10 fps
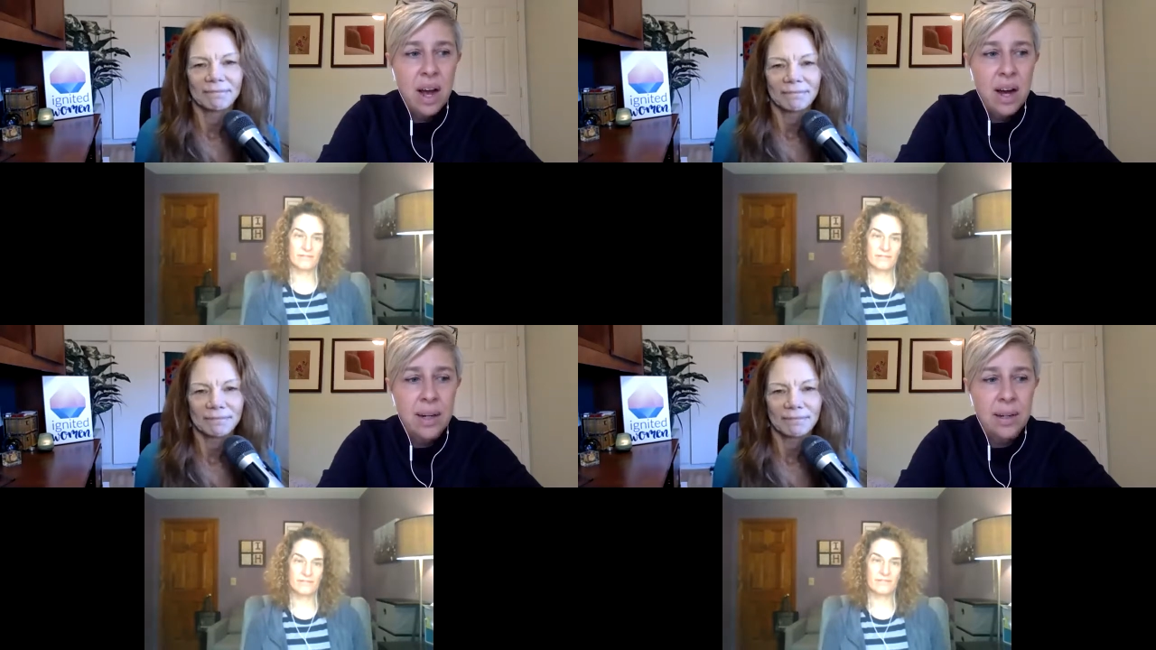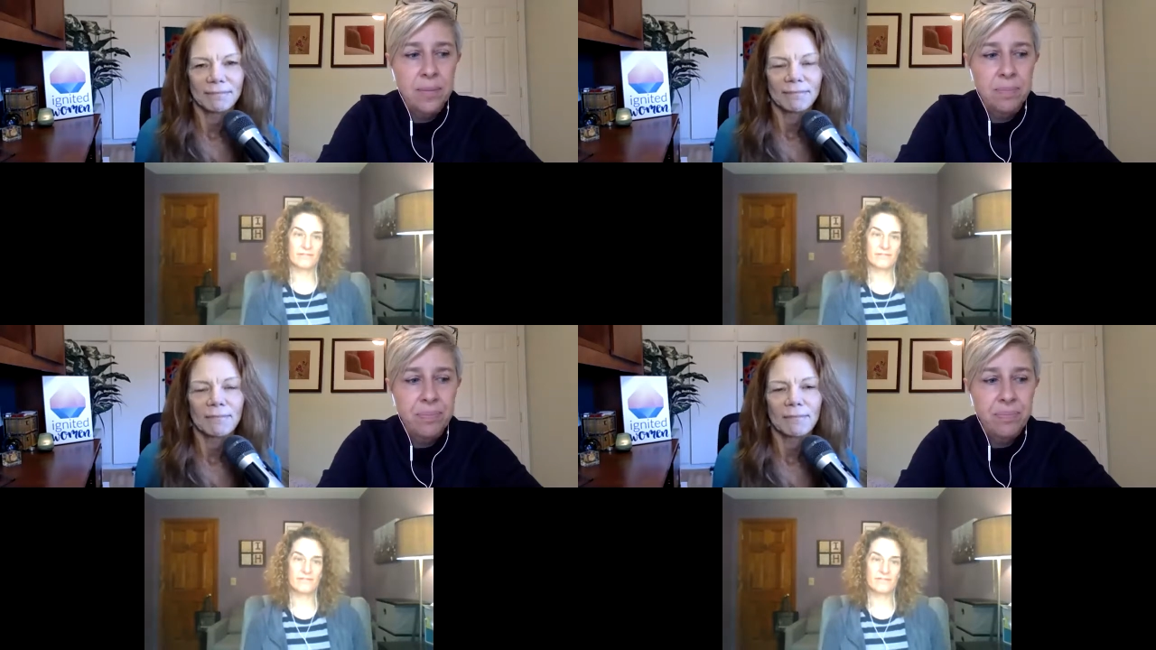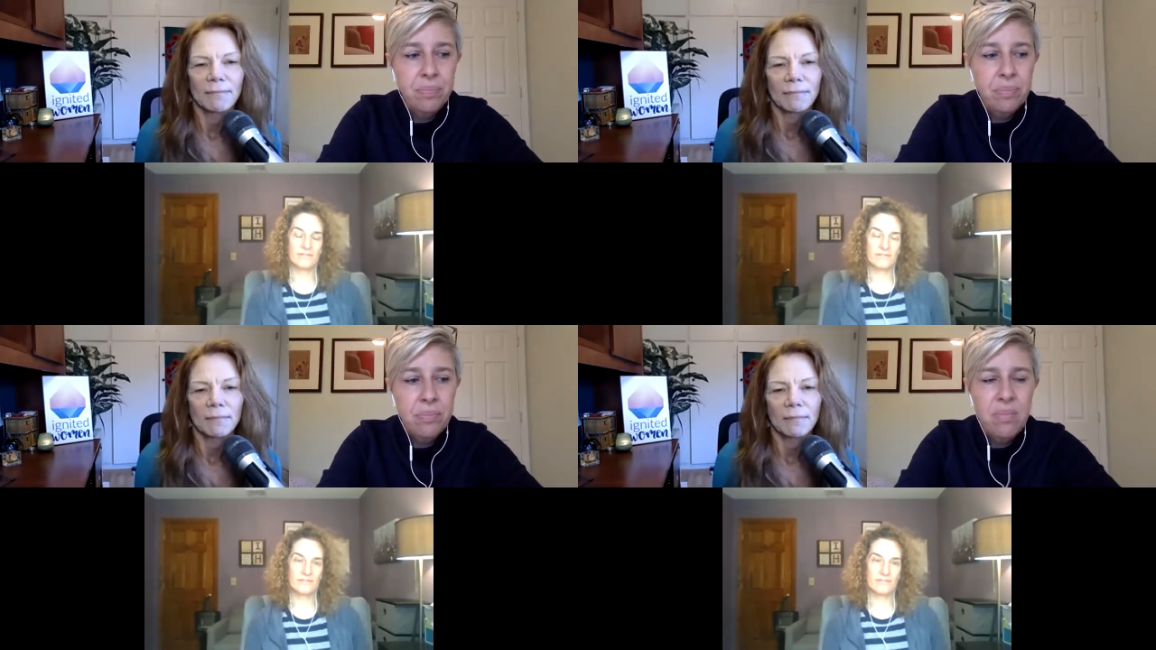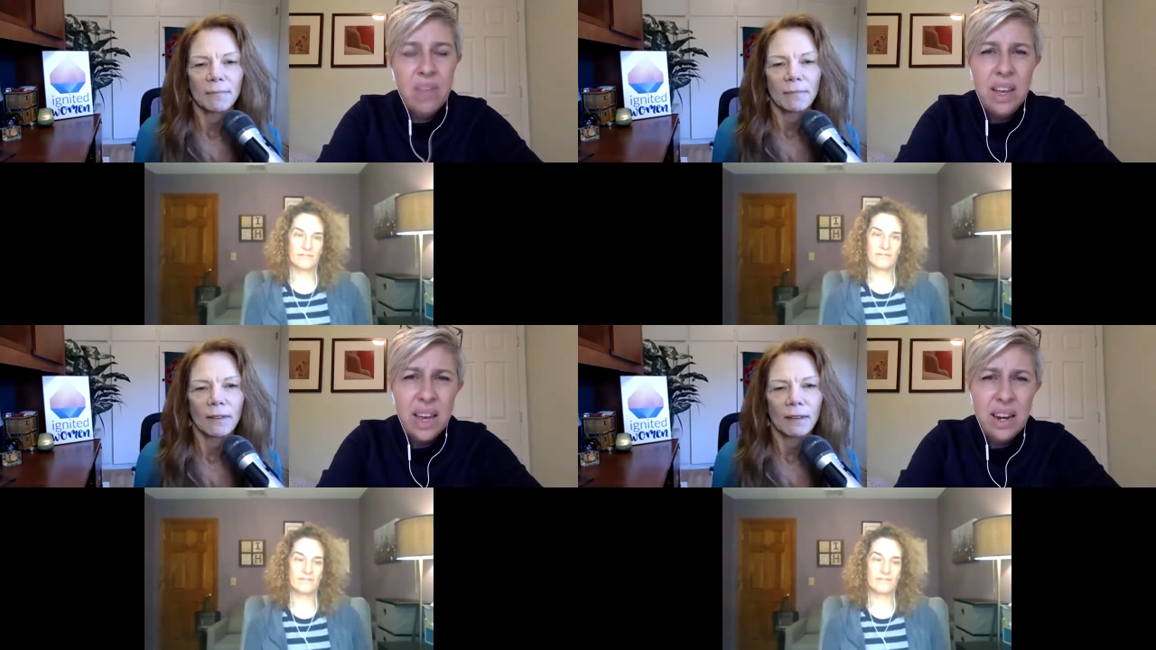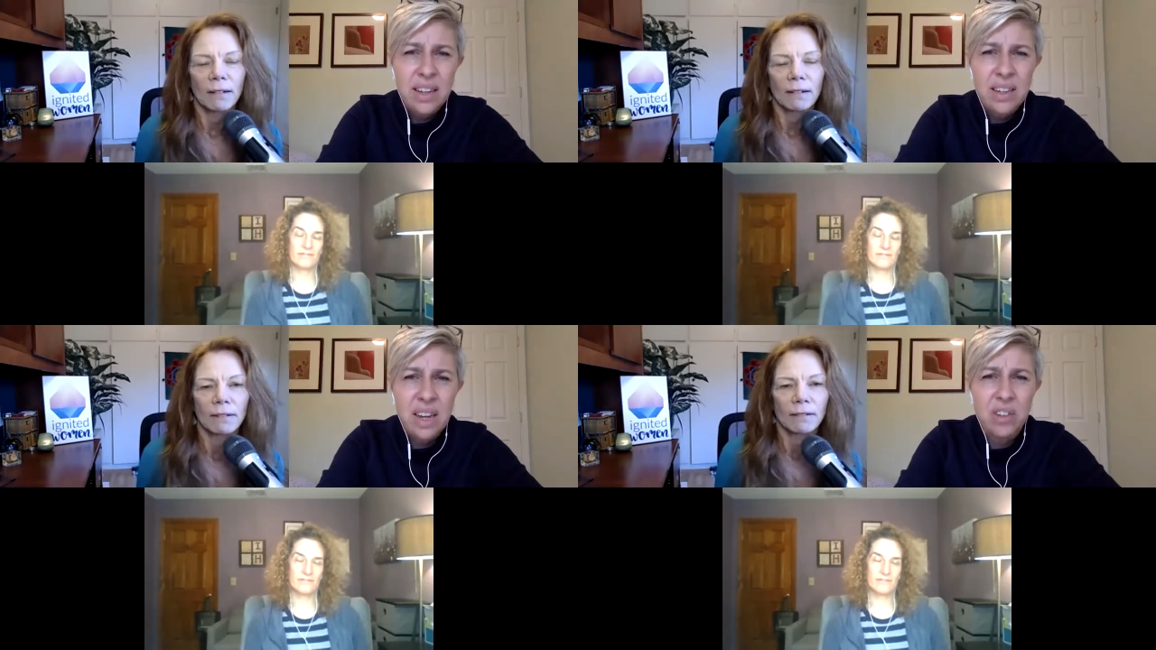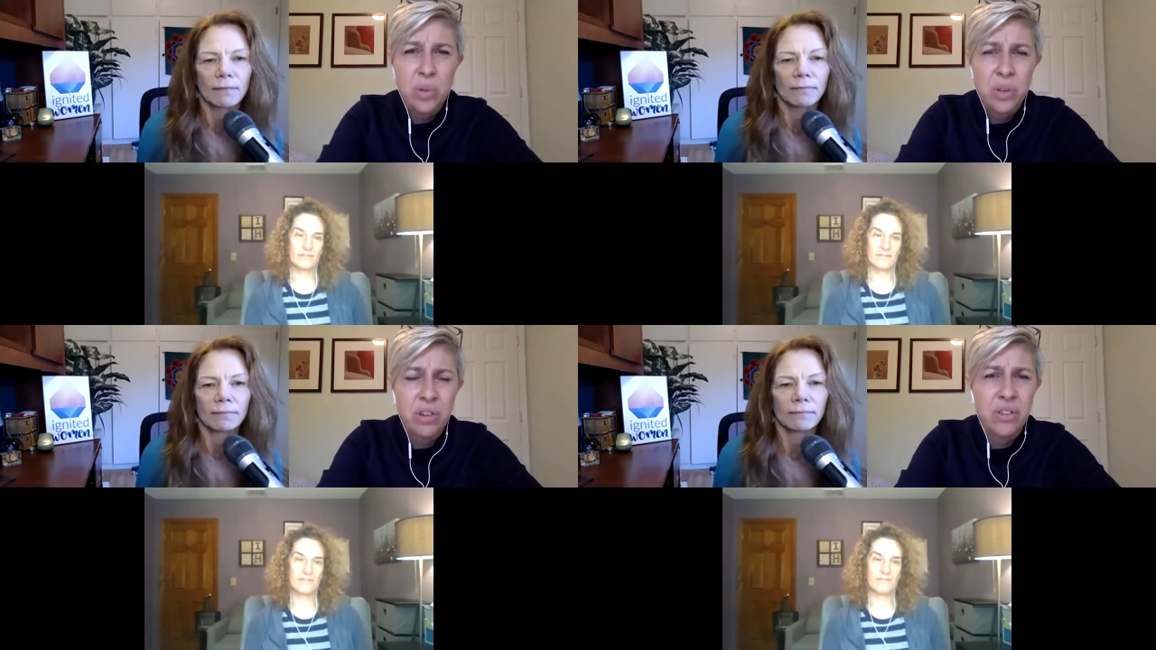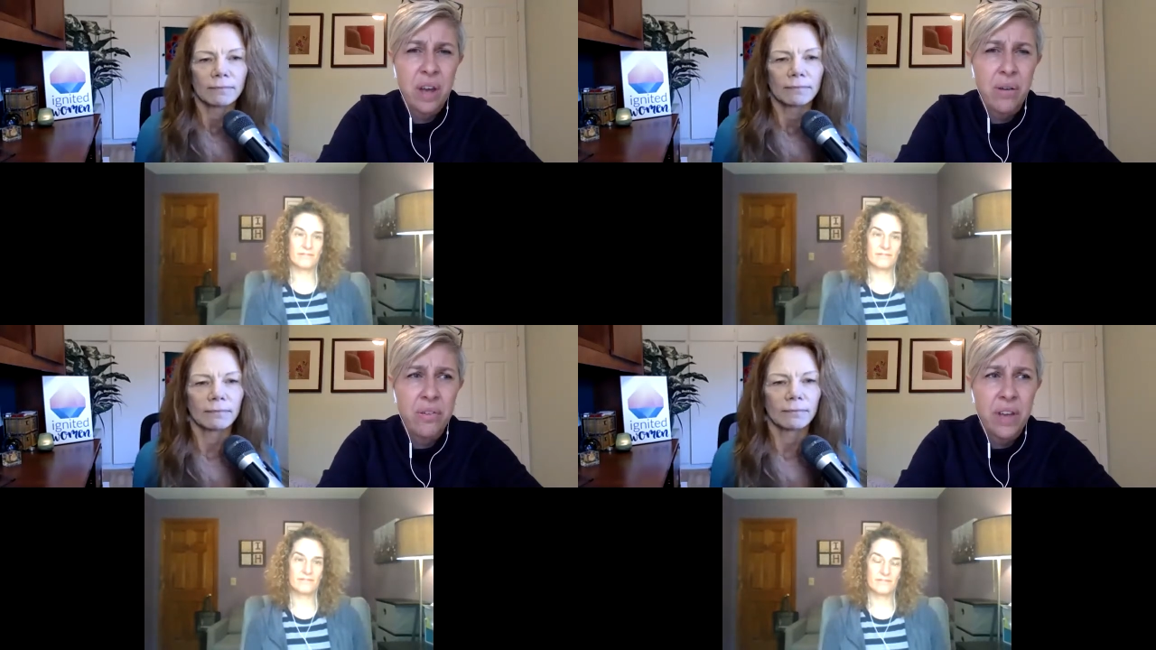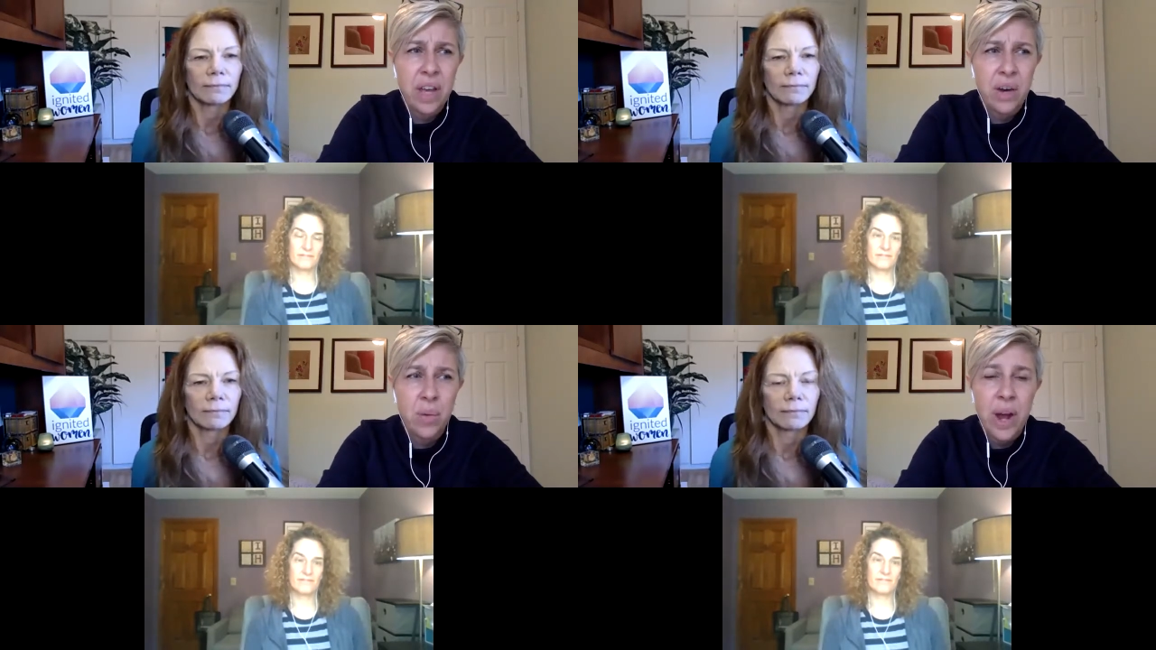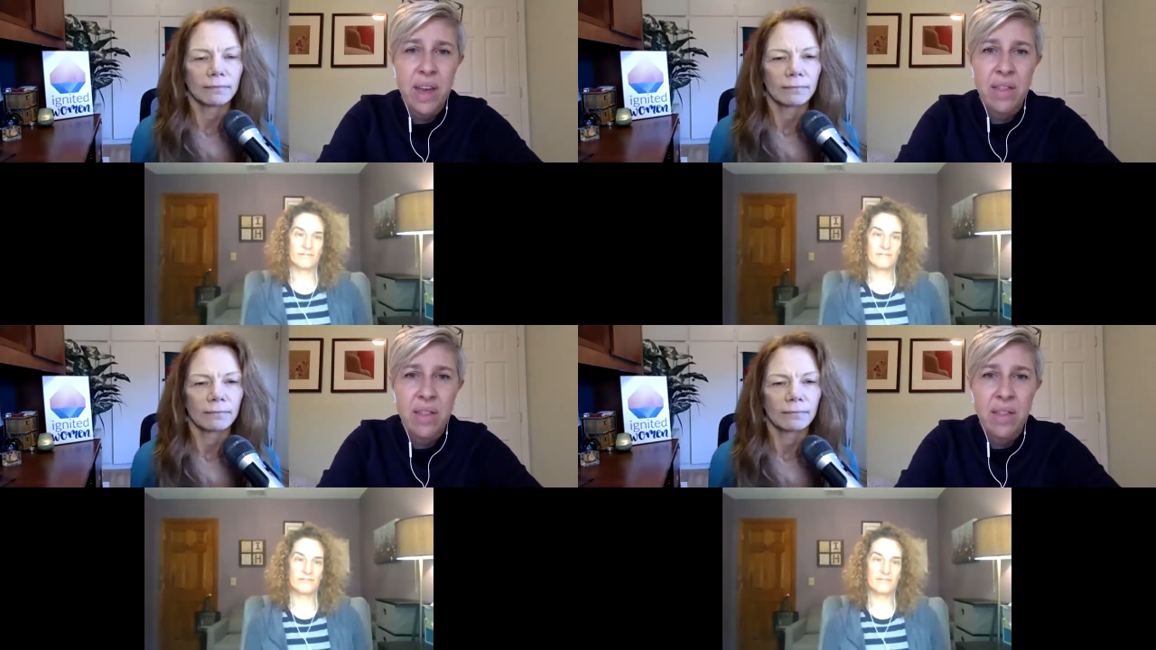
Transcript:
Speaker 1: um, getting in touch with yourself in a way